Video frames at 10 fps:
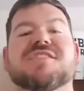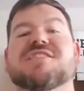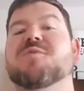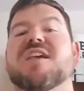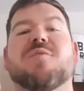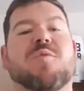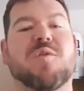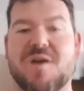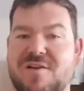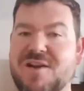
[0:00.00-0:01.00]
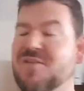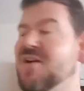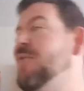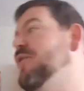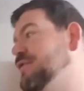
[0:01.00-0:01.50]
this weekend one way or
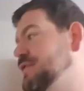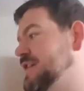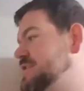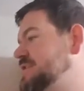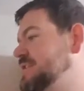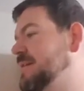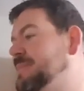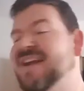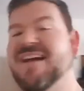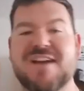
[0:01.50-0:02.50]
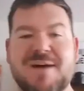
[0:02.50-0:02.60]
another. I want to fish. I'm going to have the